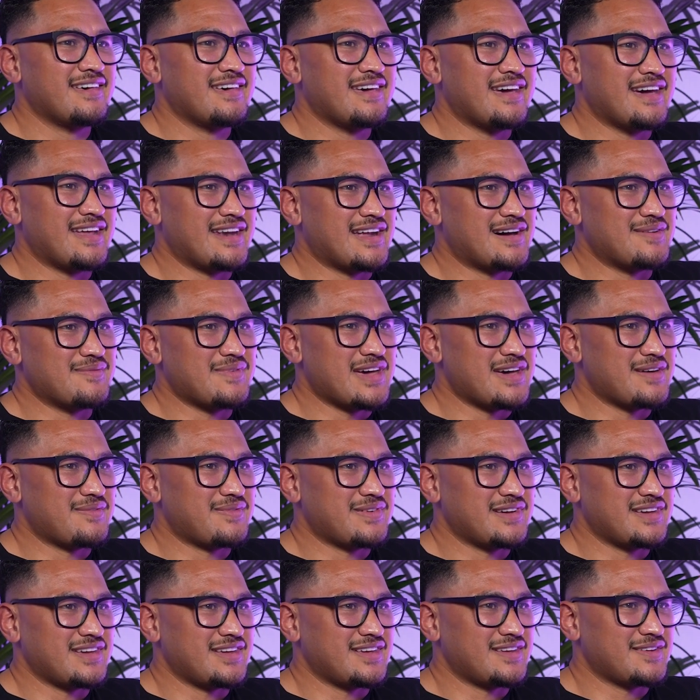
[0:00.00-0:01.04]
and I'm
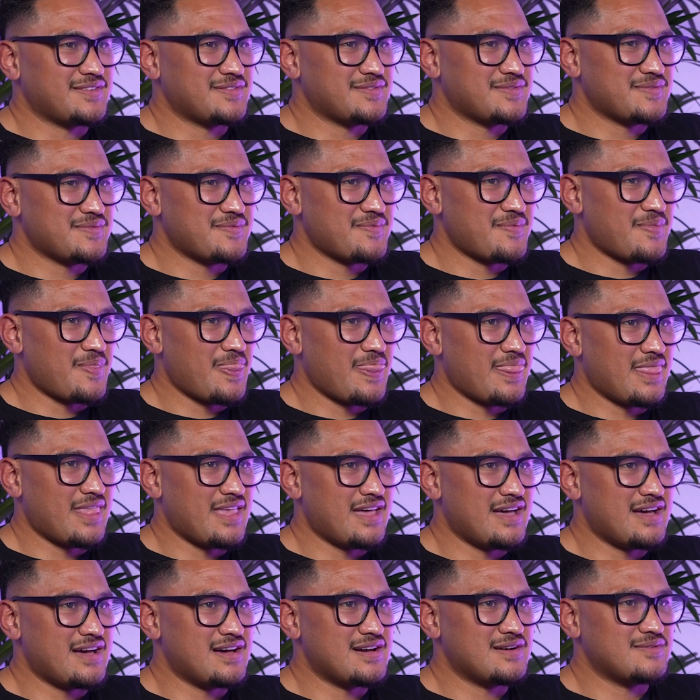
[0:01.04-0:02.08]
happy,
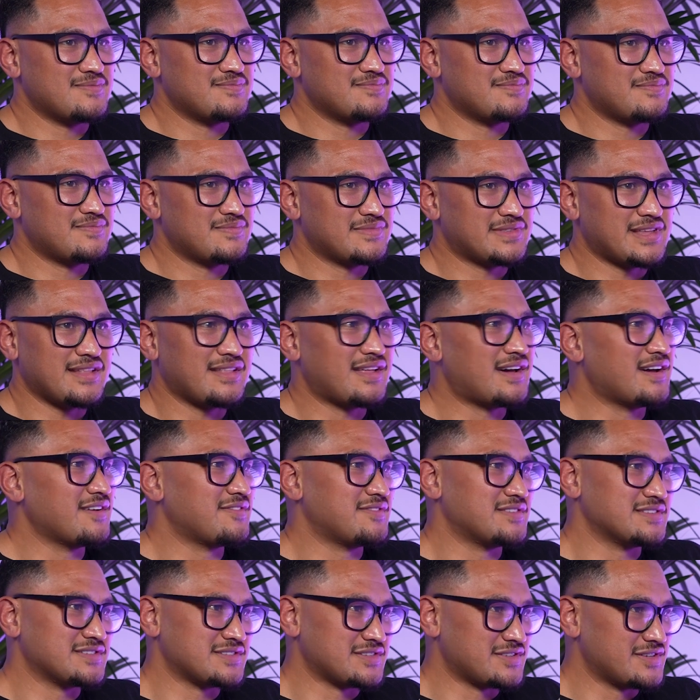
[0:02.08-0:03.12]
then
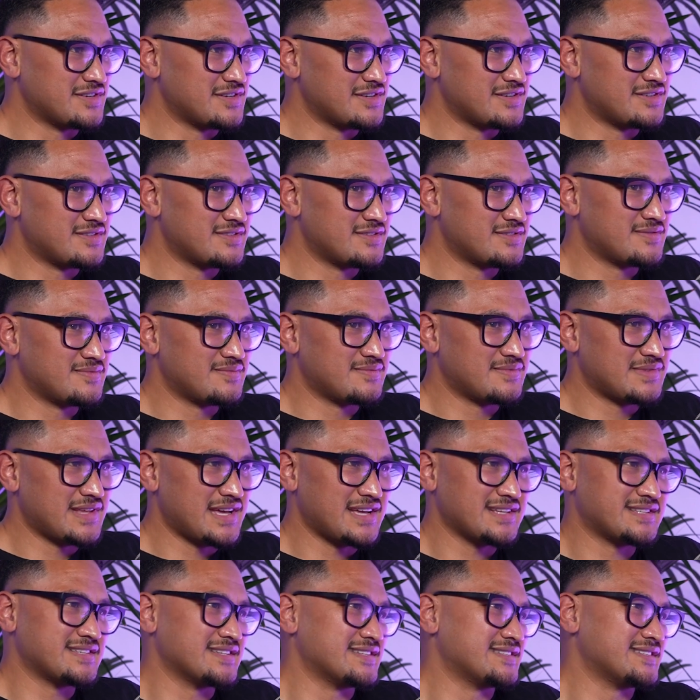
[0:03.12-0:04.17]
life is good.
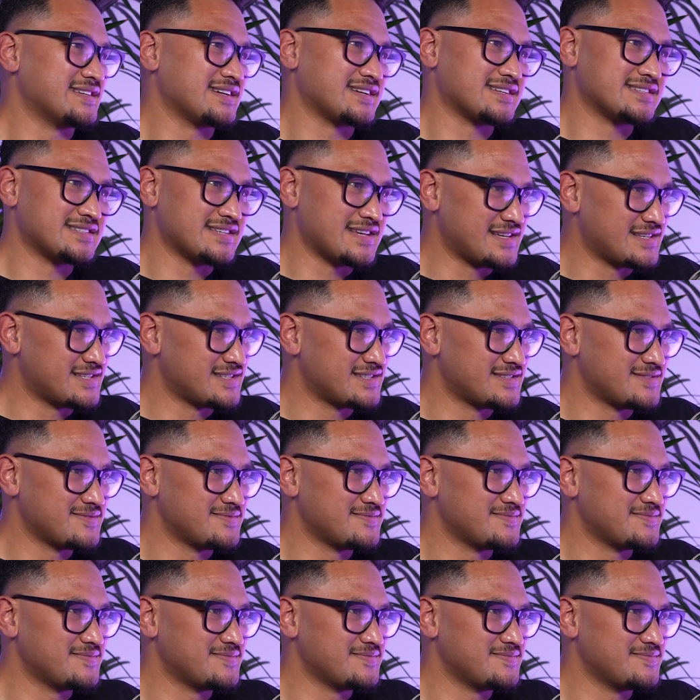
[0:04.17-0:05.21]
That's a success.
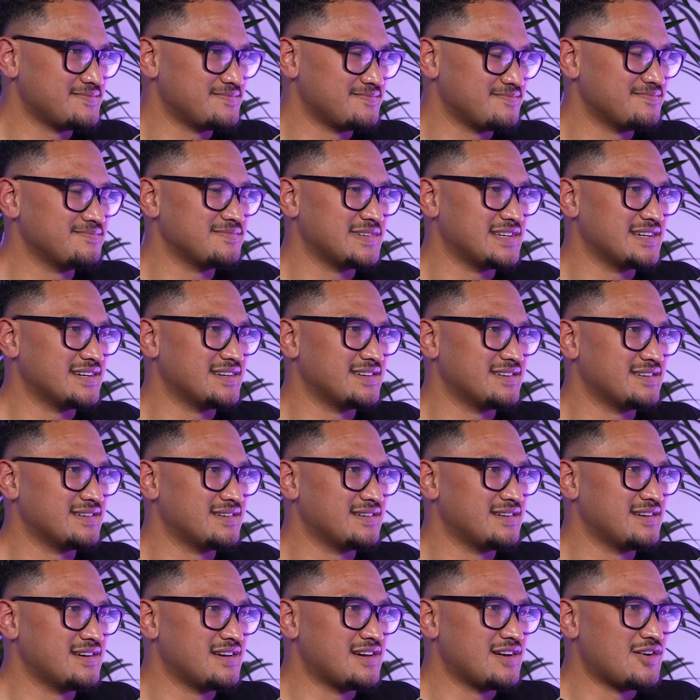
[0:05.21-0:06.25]
Yeah.
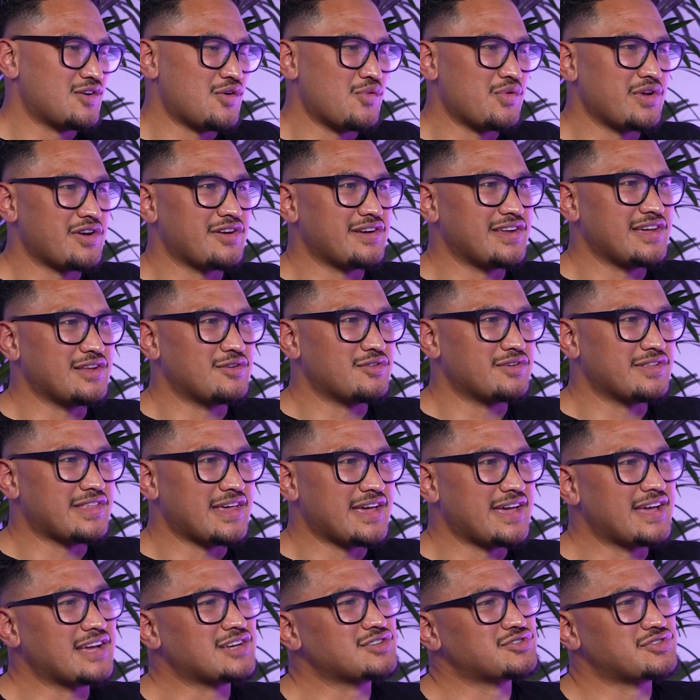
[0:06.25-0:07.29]
We don't need all
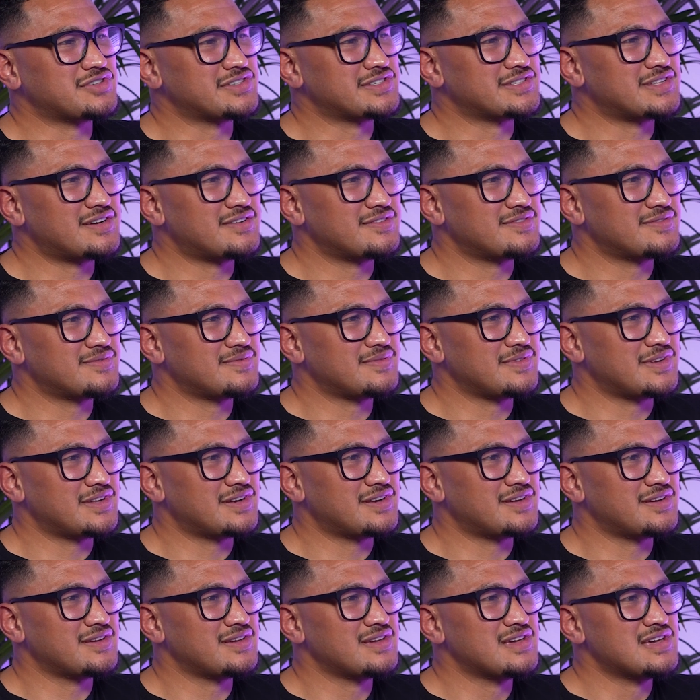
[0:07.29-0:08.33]
that extra stuff, you
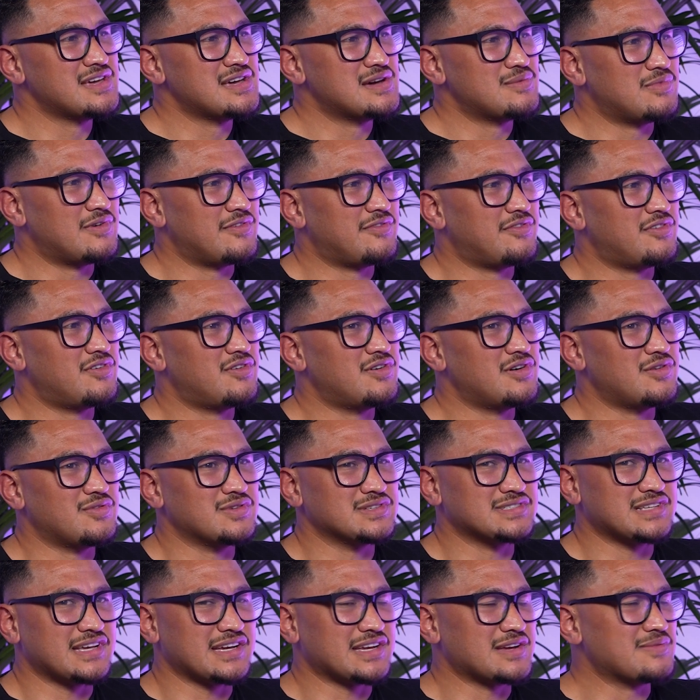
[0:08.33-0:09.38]
know. Before it
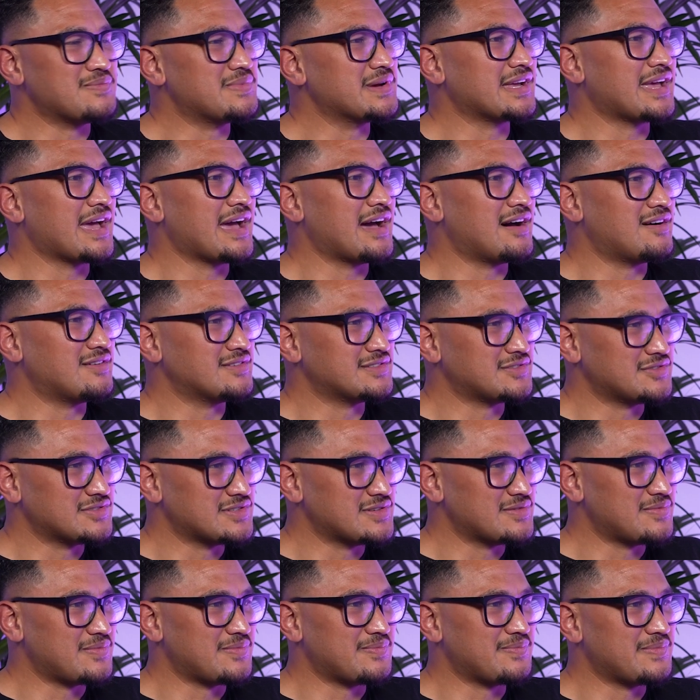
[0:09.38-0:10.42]
was like a big house, it was
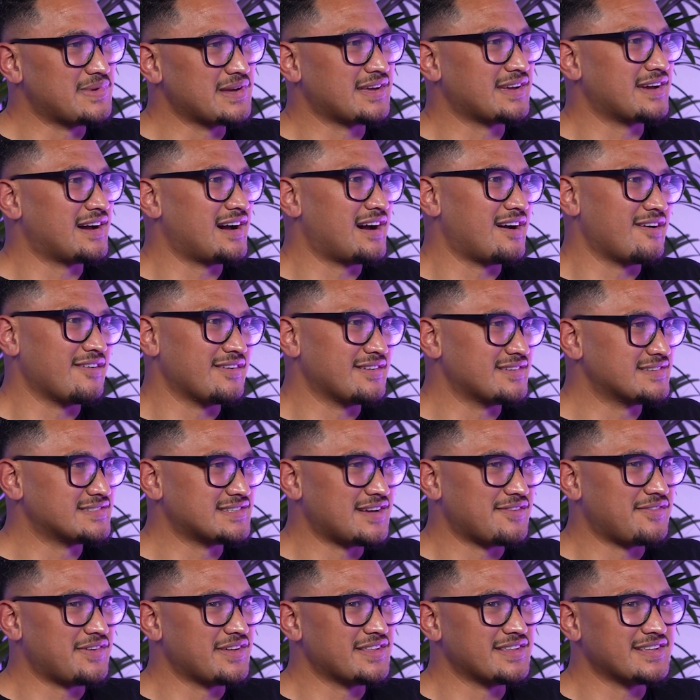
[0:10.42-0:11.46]
a big car and
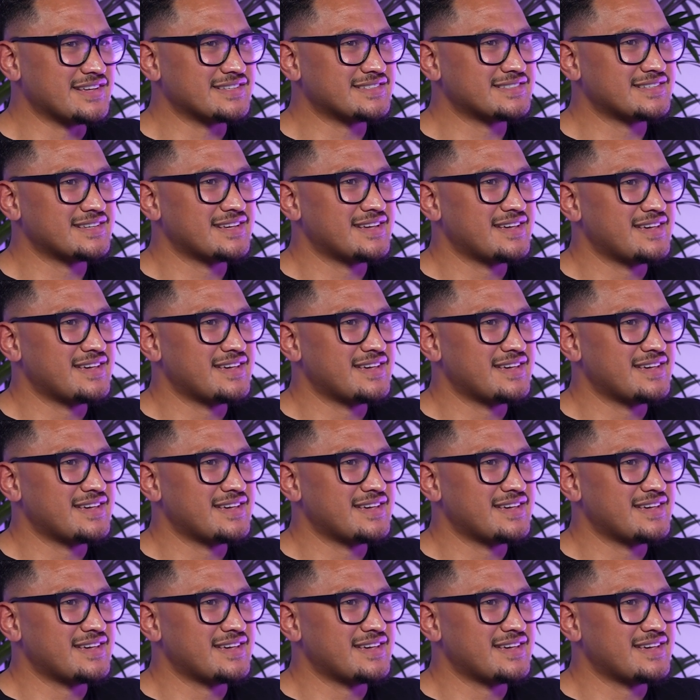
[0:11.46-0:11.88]
stuff like this.